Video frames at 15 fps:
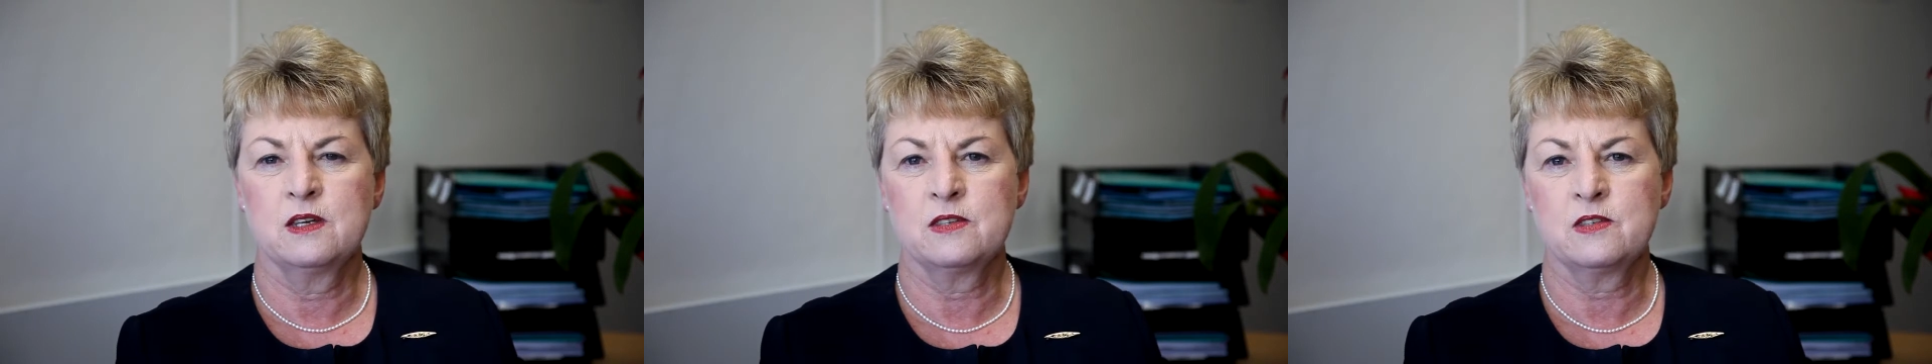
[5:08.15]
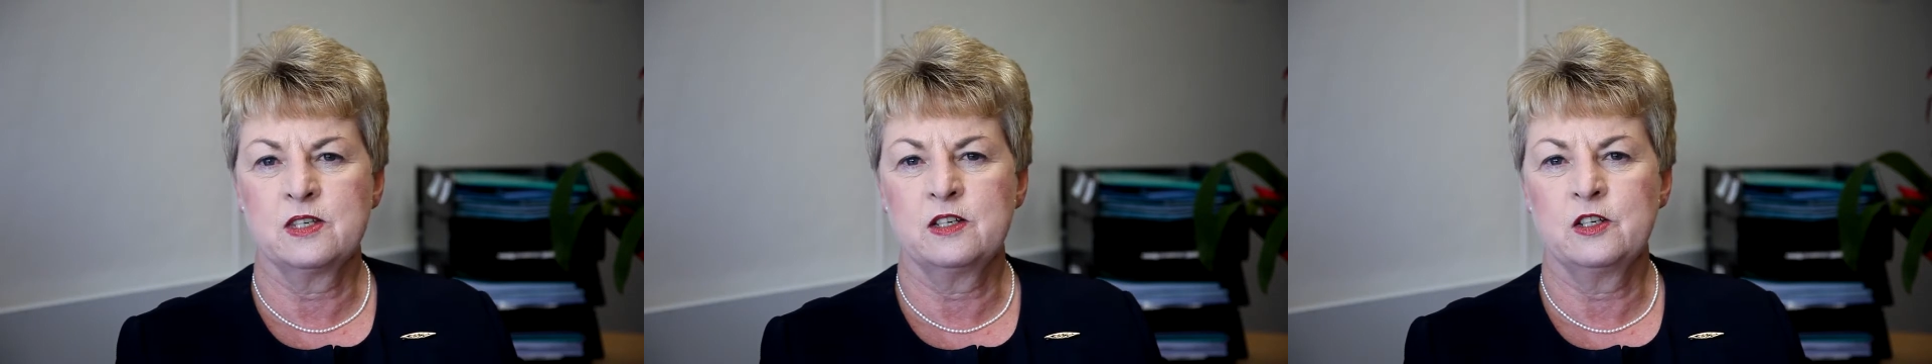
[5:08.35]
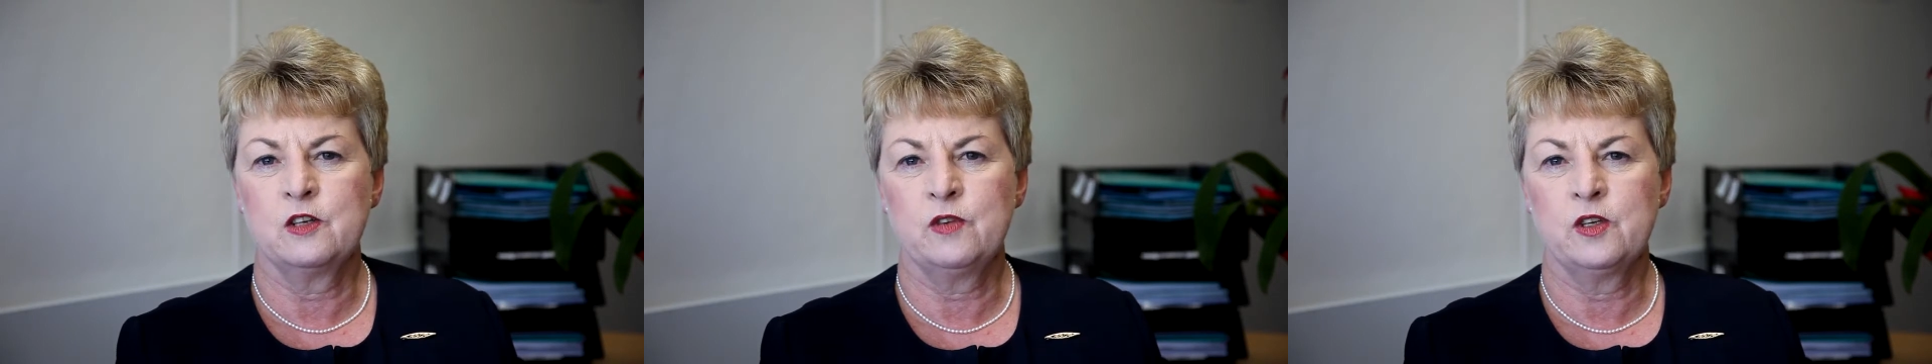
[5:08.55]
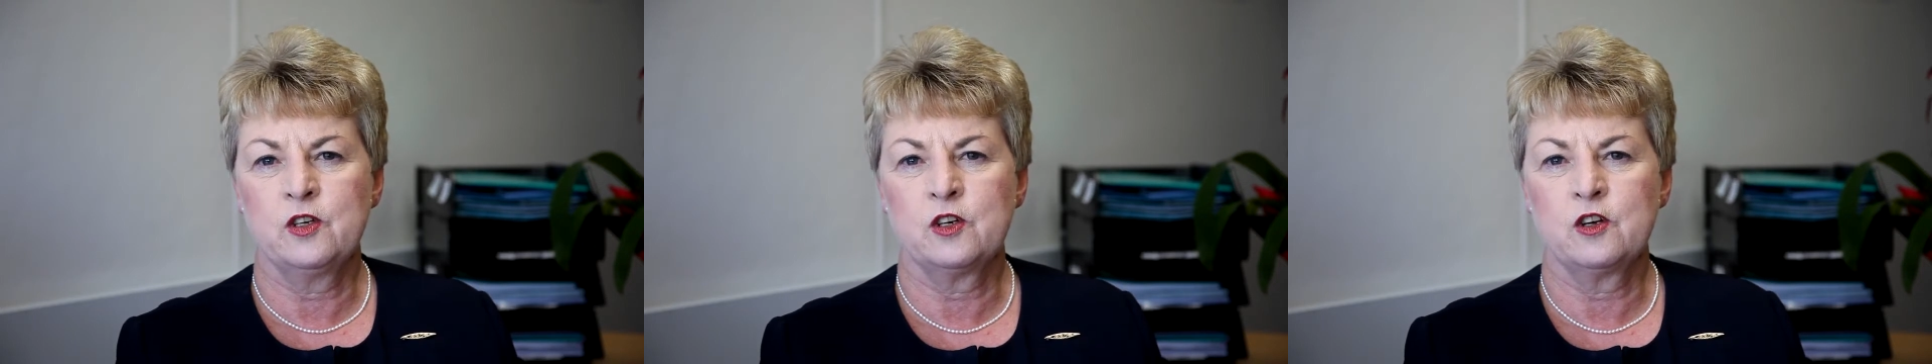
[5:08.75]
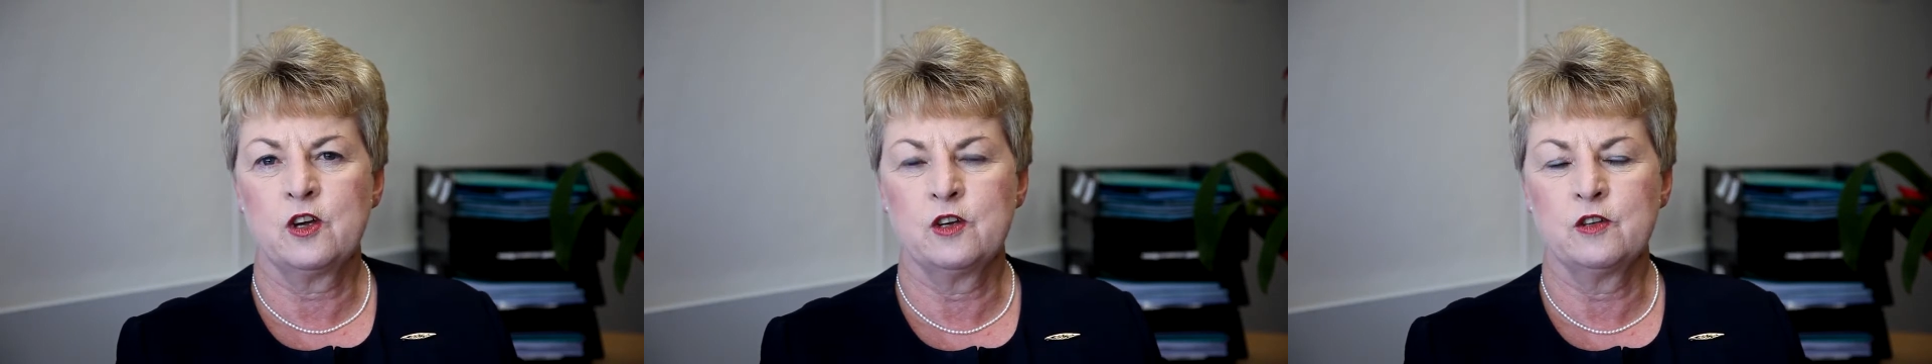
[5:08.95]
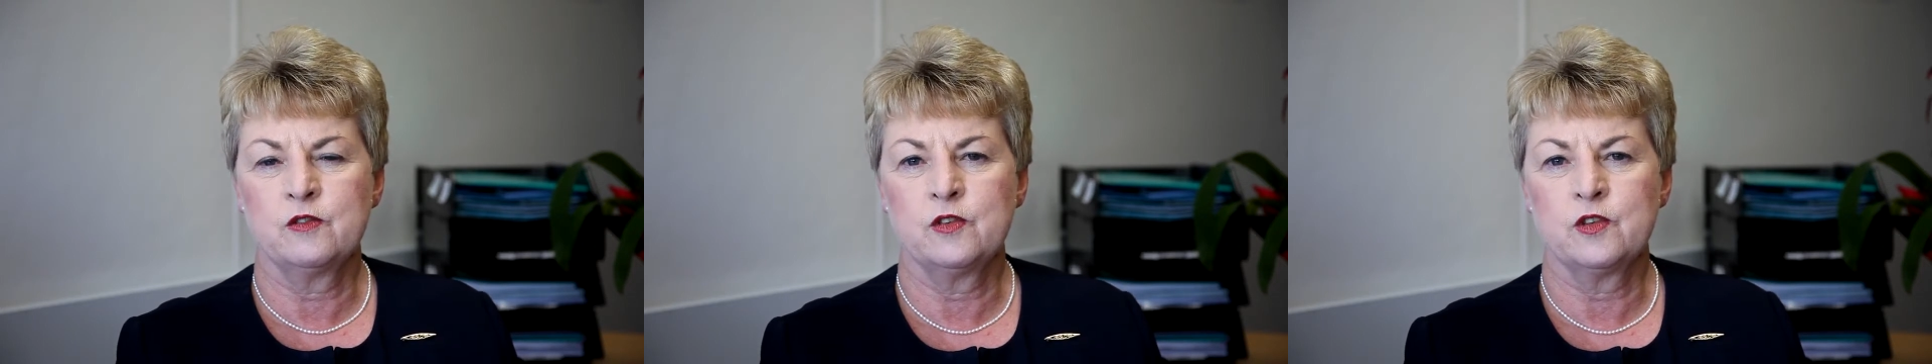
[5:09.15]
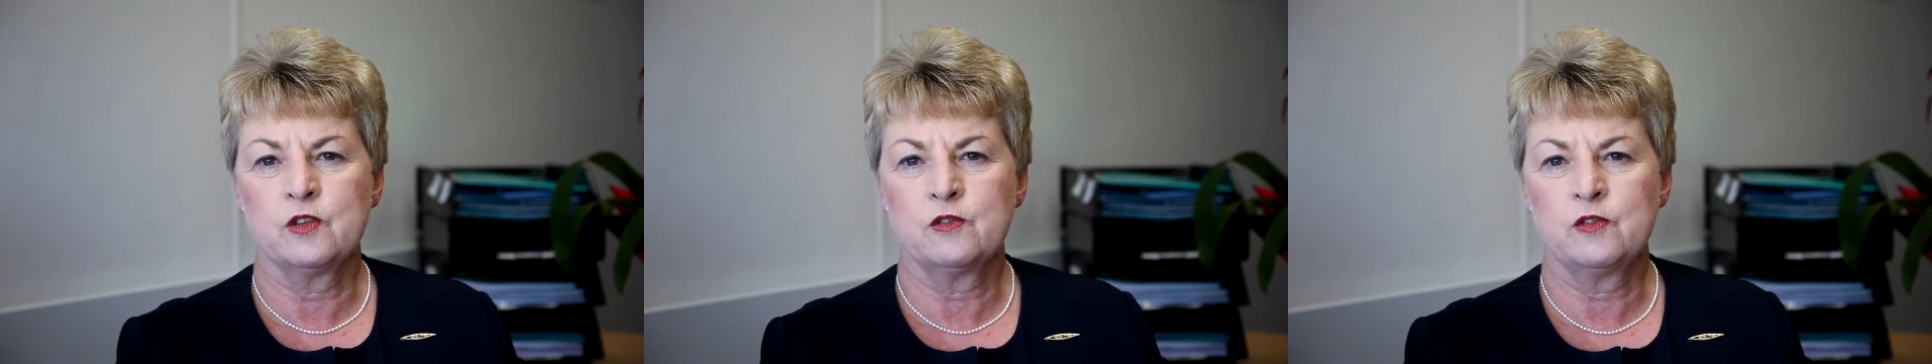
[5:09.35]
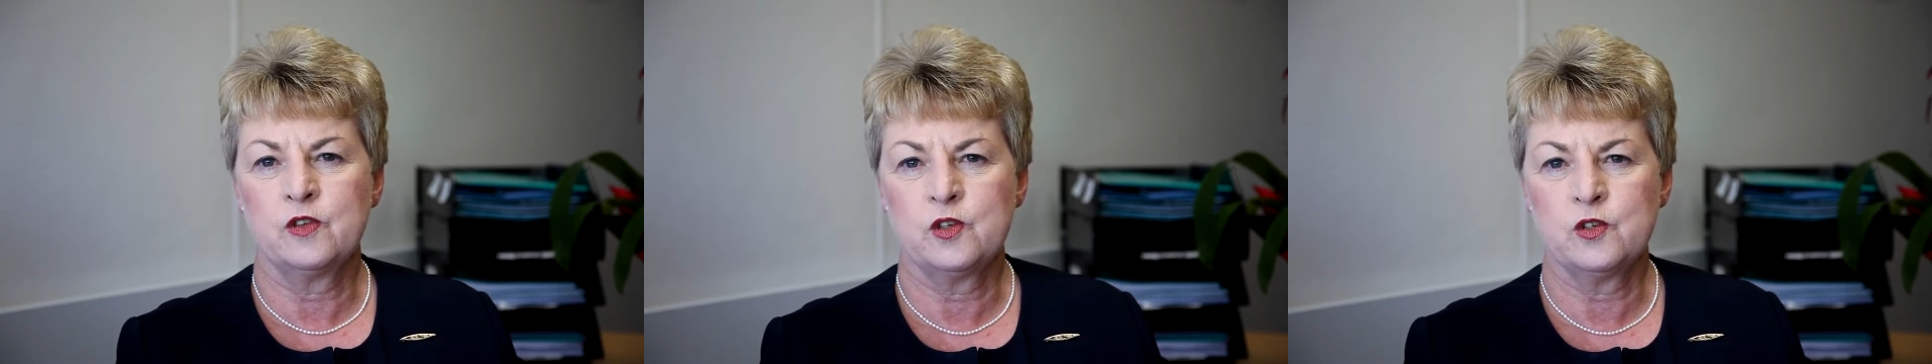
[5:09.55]
a significant hope for
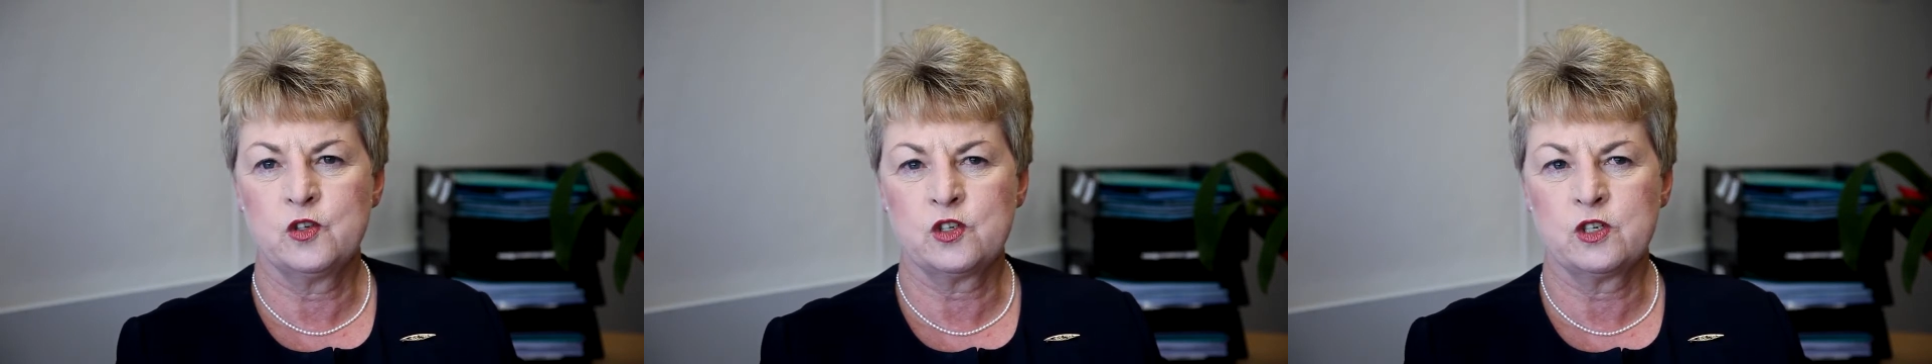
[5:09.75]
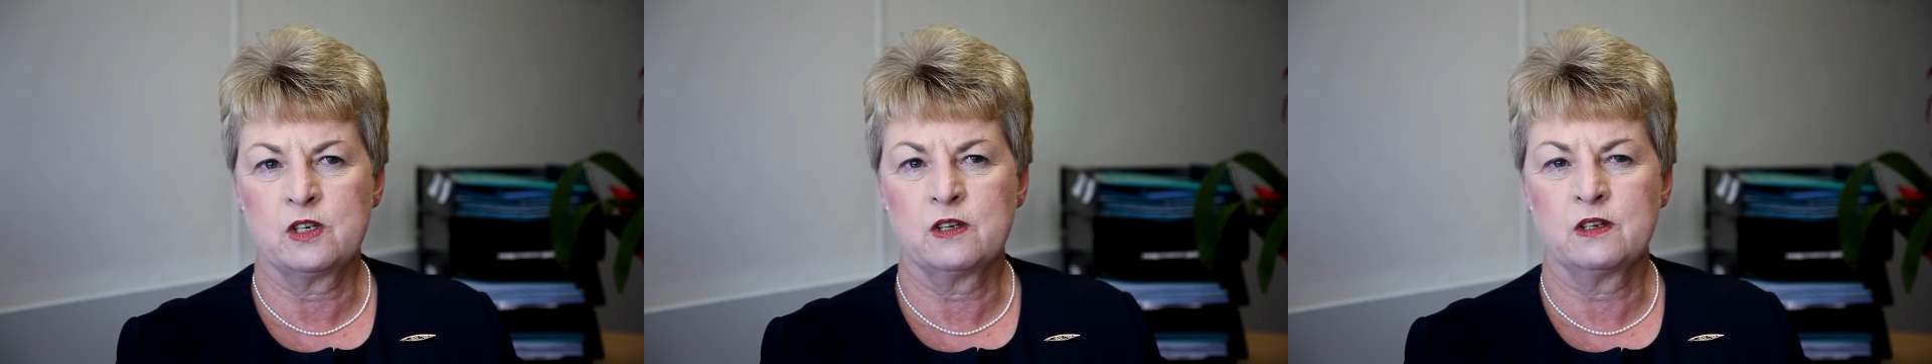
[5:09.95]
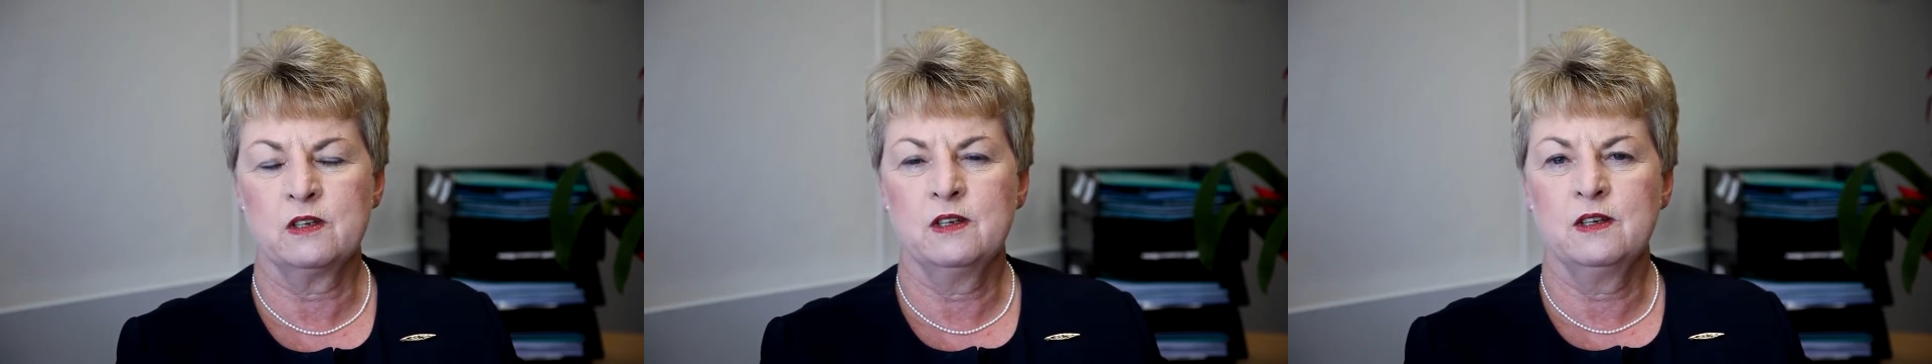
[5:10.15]
the future